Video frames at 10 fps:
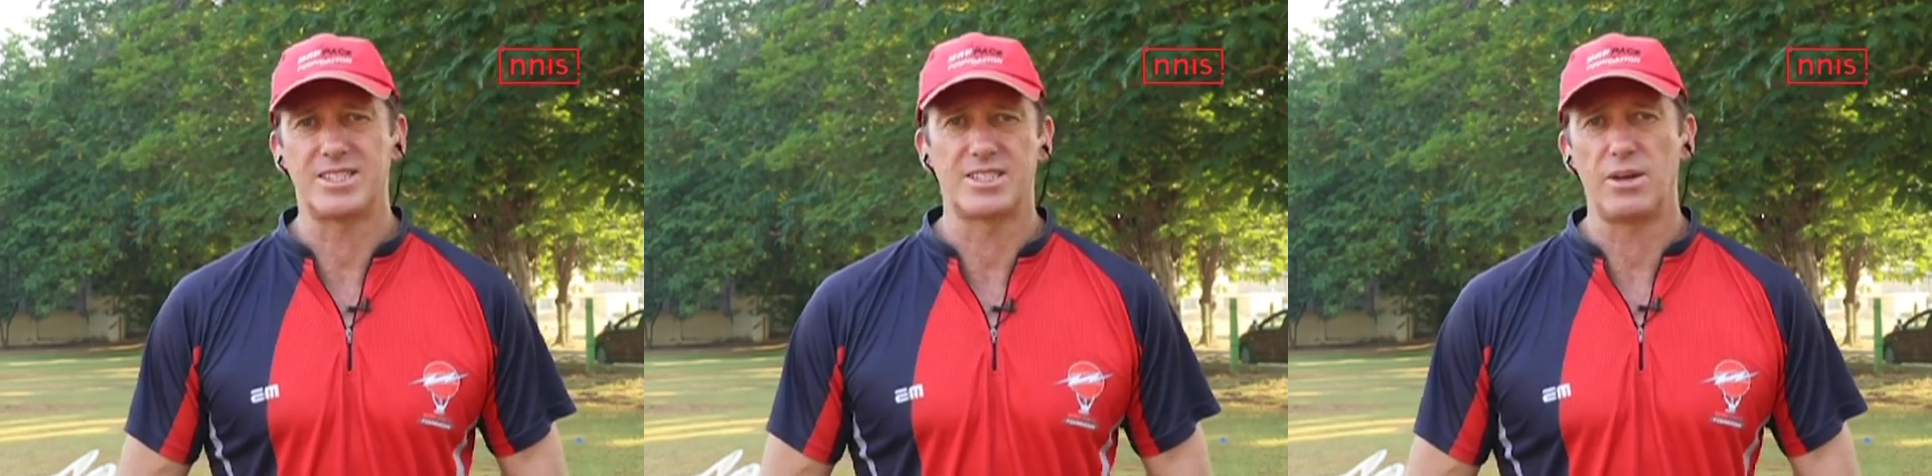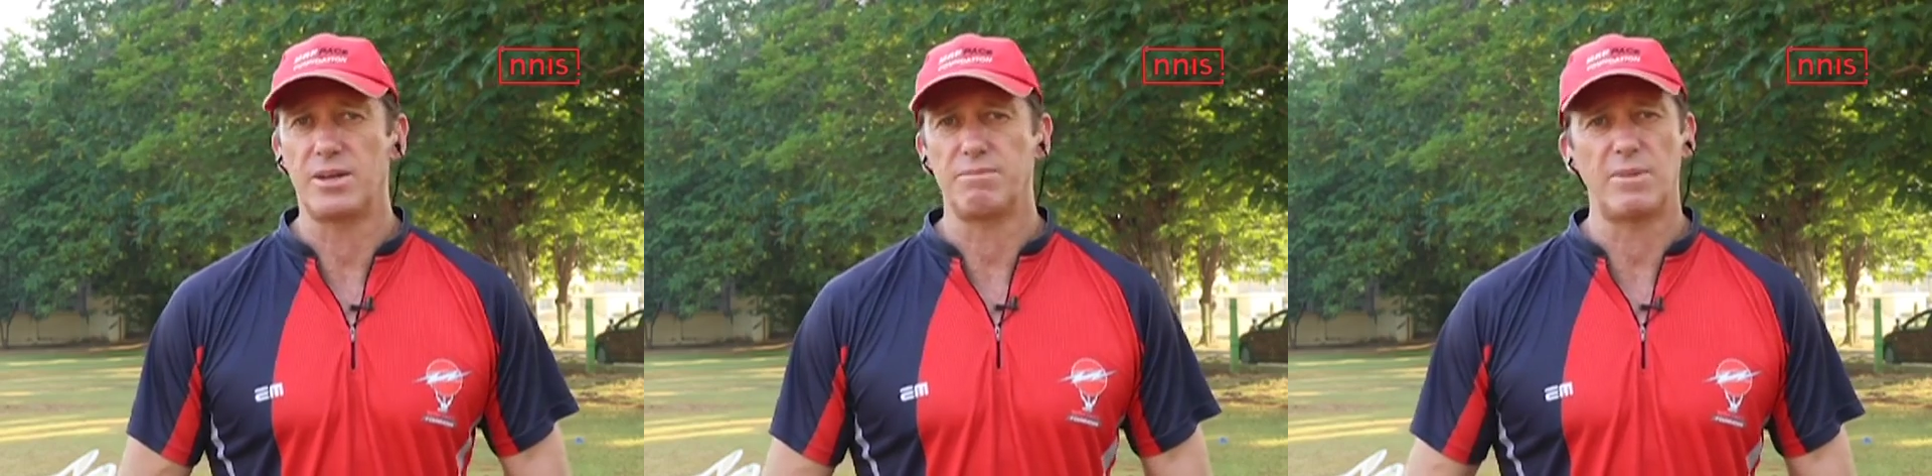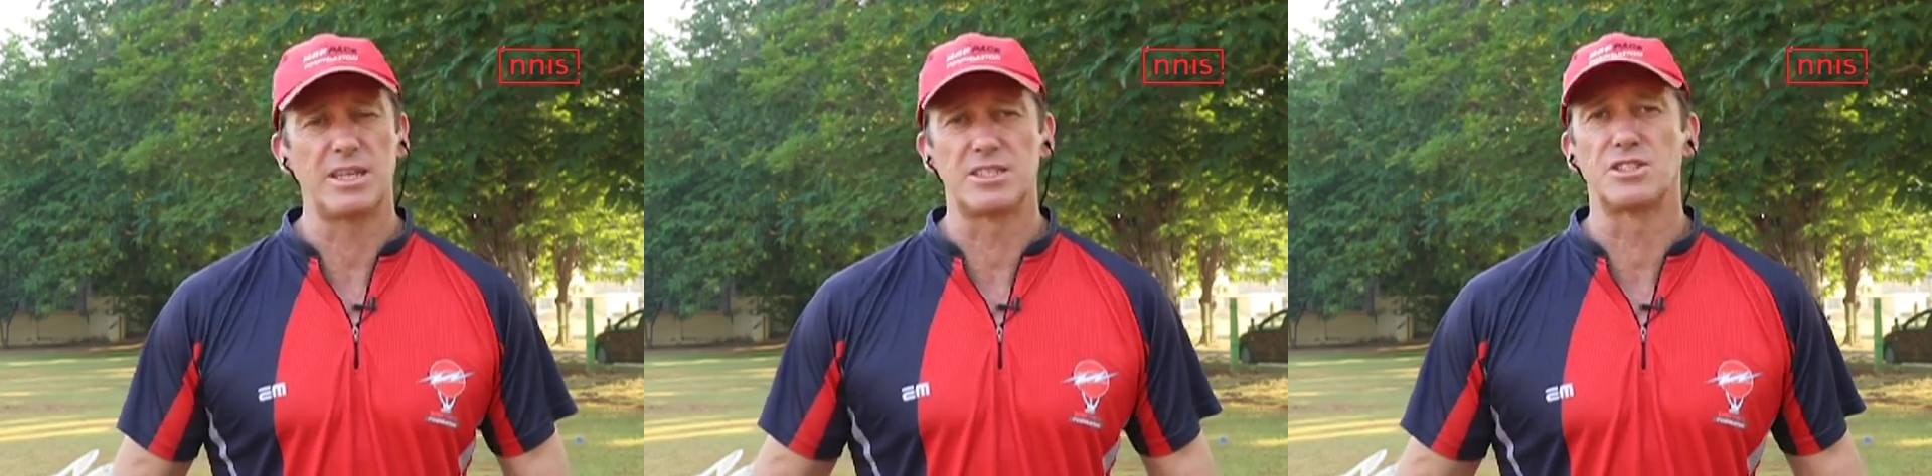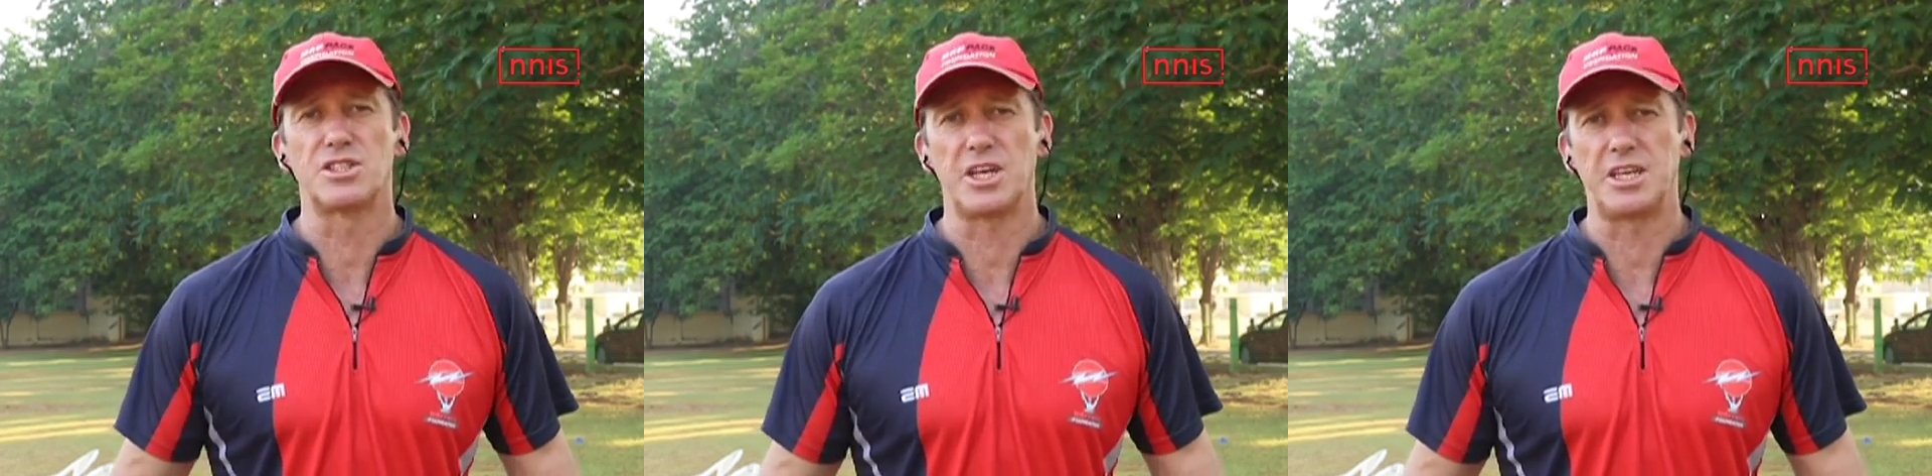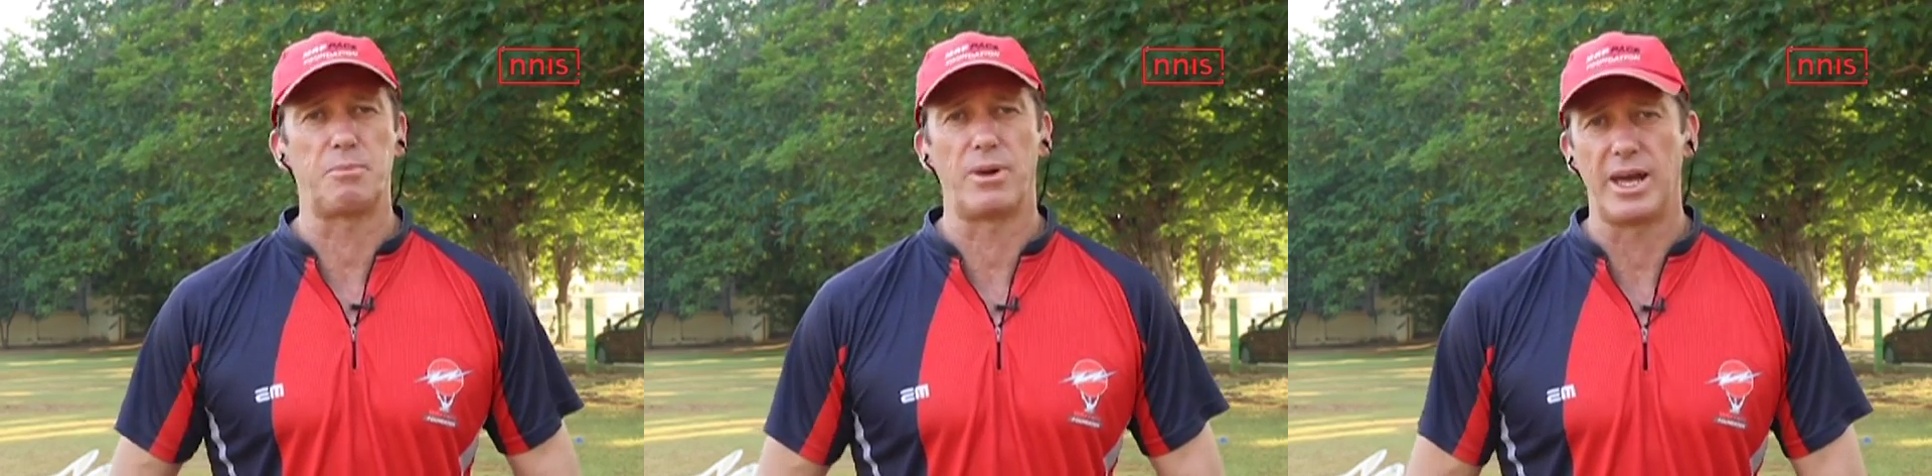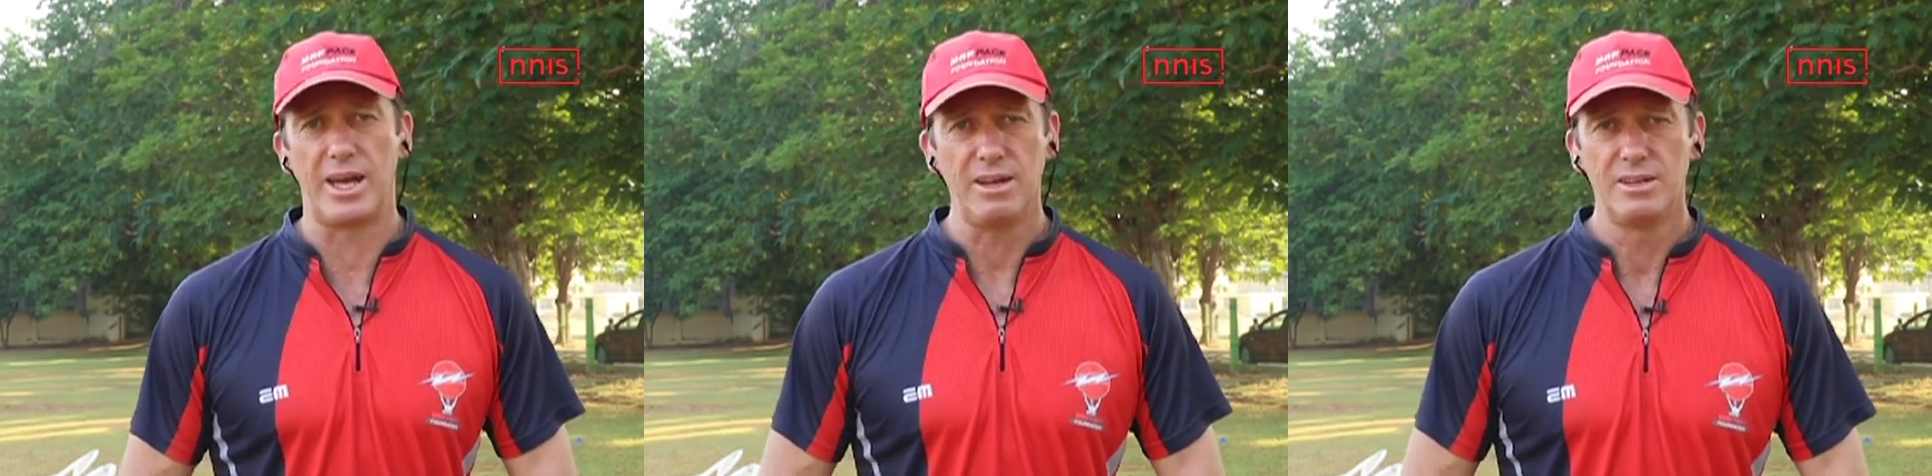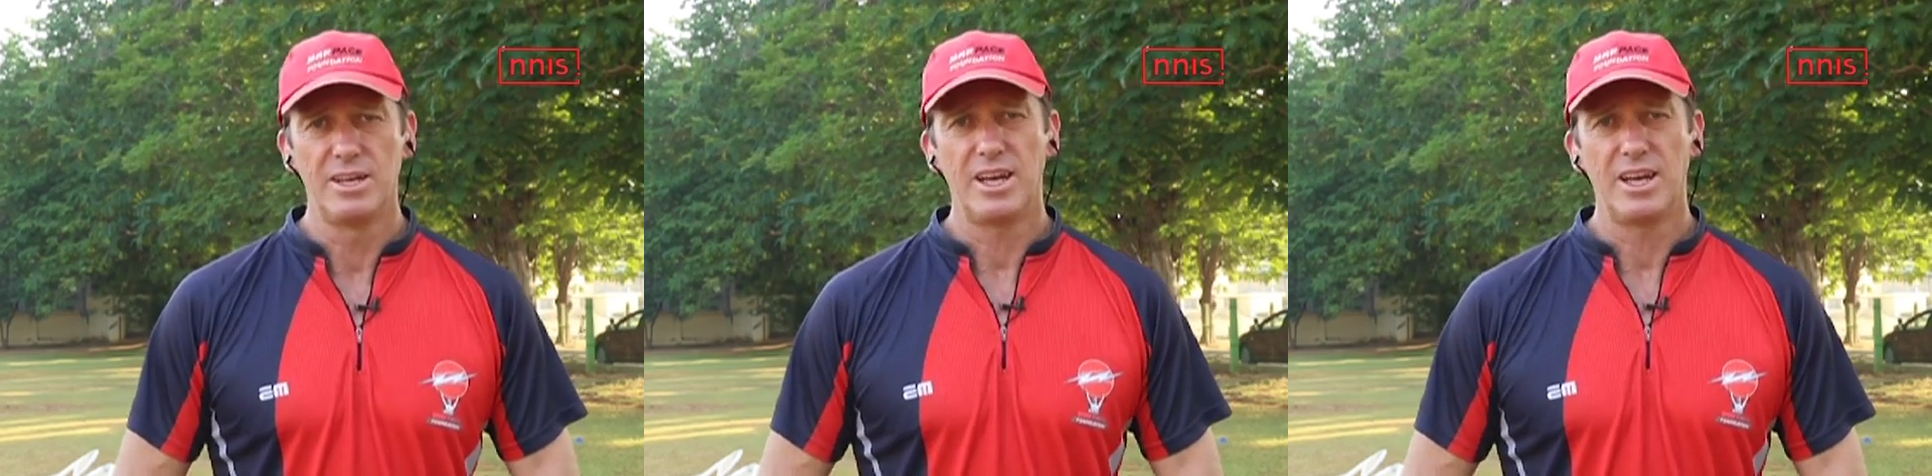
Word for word: so as a senior player,